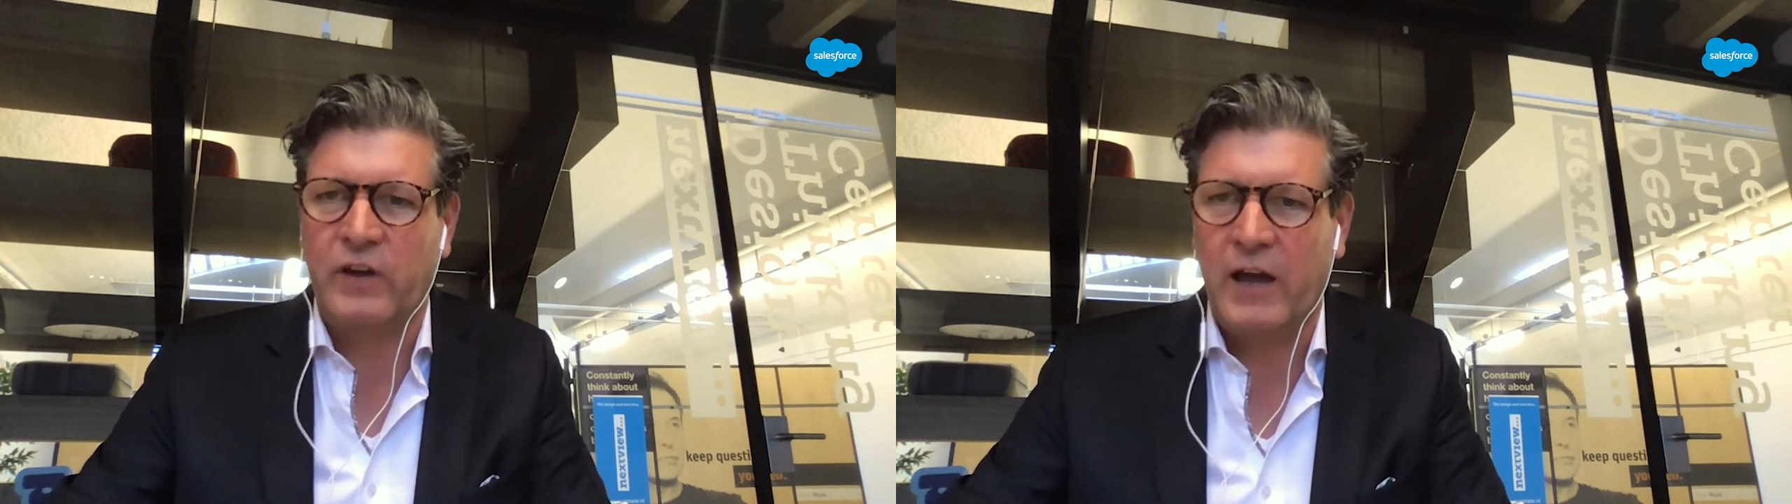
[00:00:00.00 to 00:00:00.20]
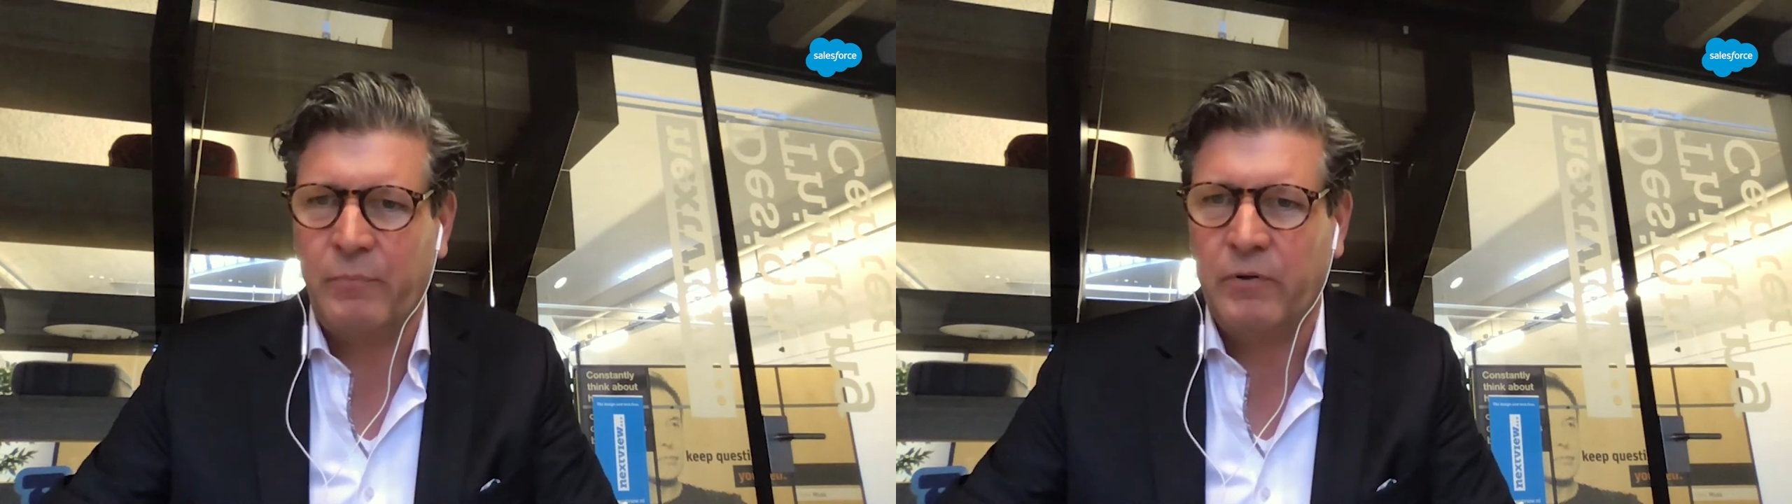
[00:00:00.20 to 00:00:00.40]

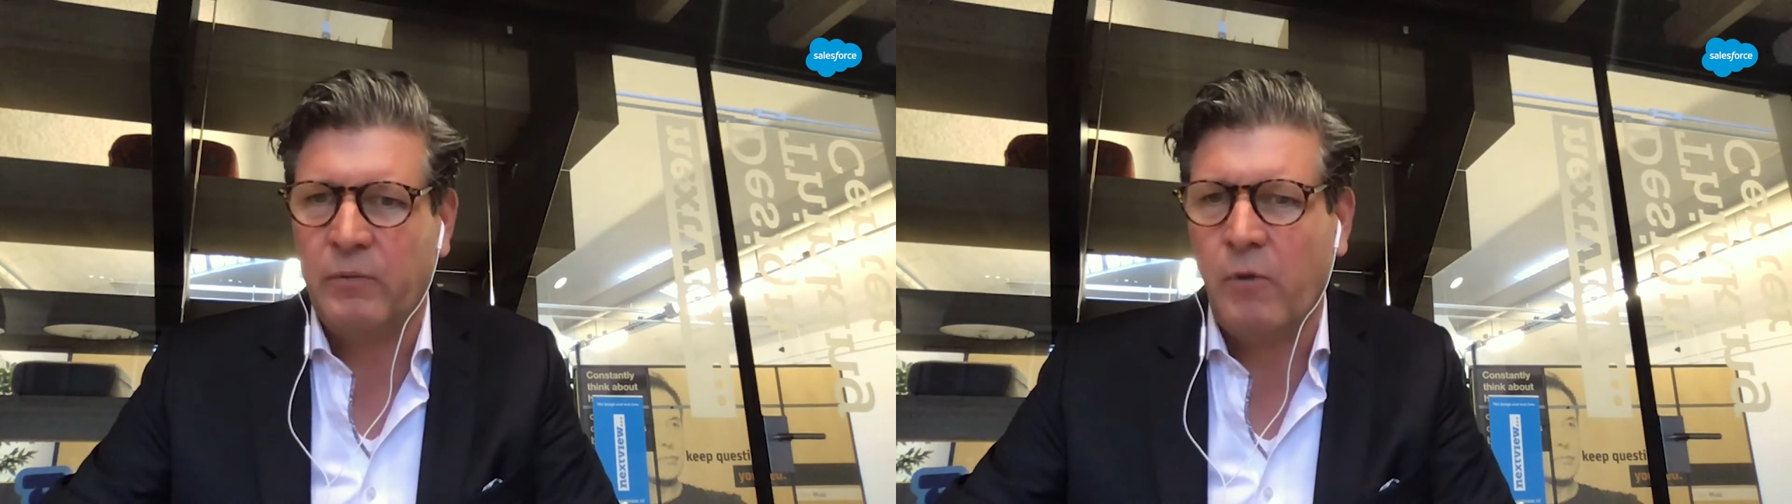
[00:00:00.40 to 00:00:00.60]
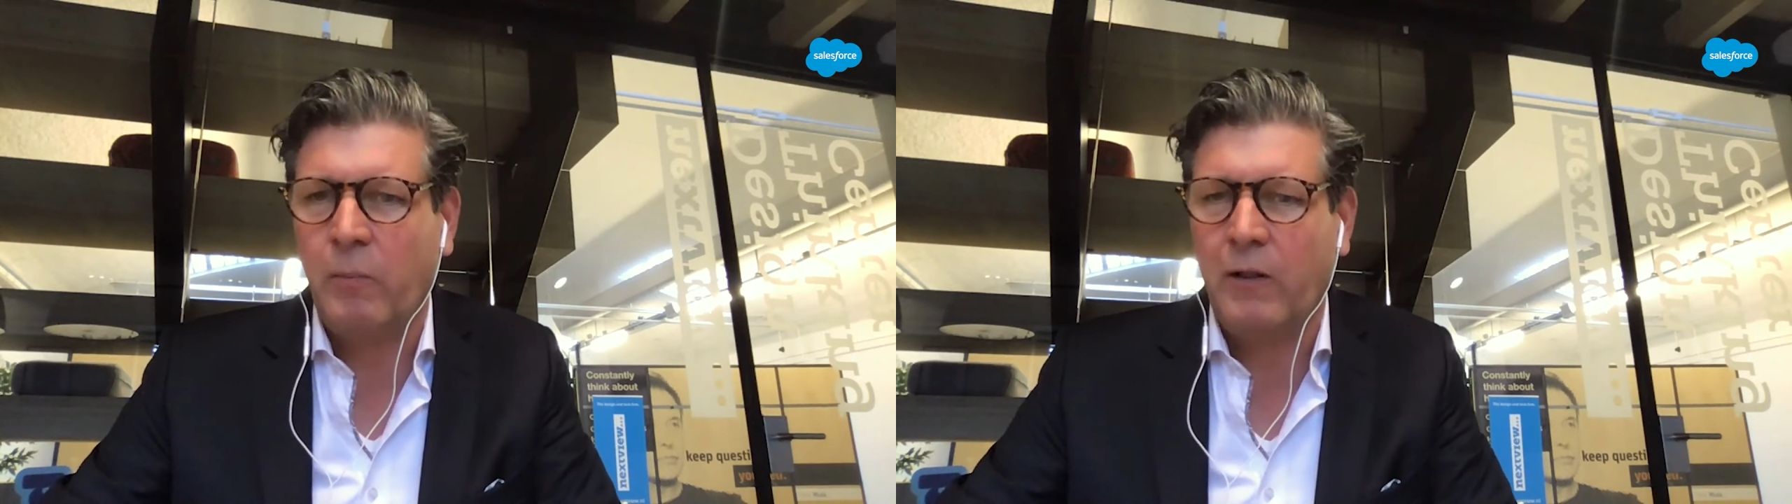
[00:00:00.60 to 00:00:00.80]
app,
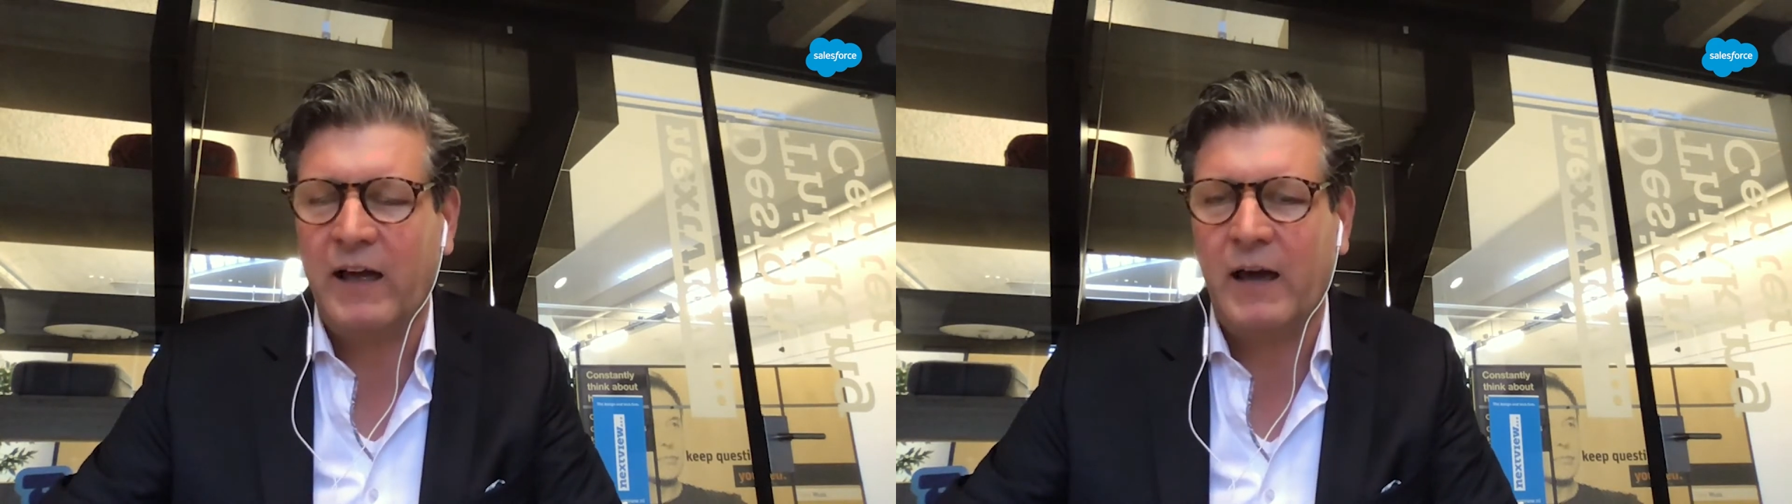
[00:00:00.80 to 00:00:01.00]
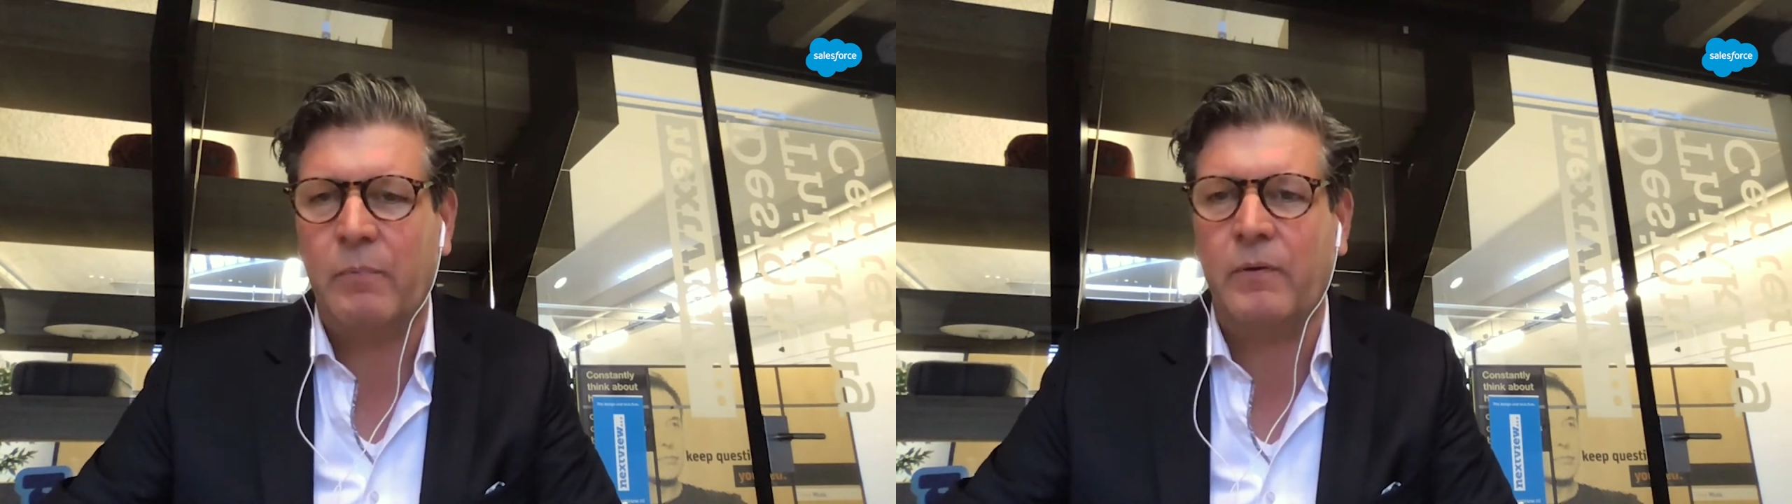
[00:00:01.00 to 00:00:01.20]
the mobile
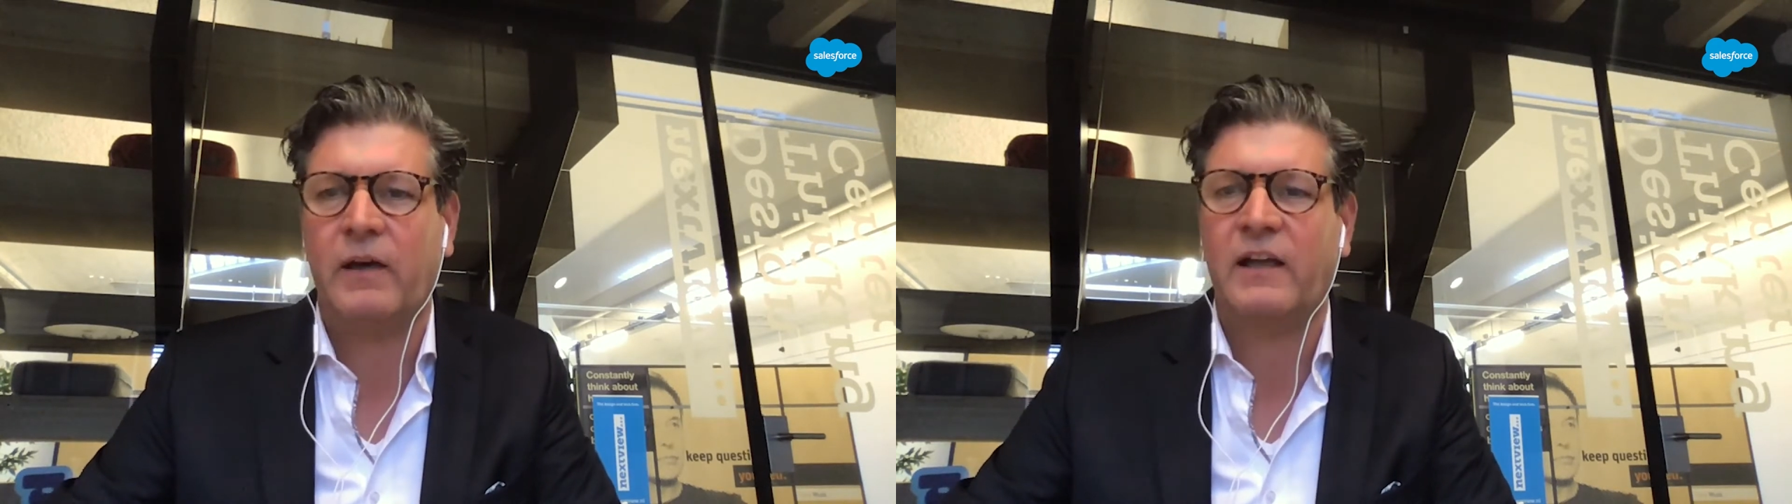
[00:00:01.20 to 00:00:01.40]
app,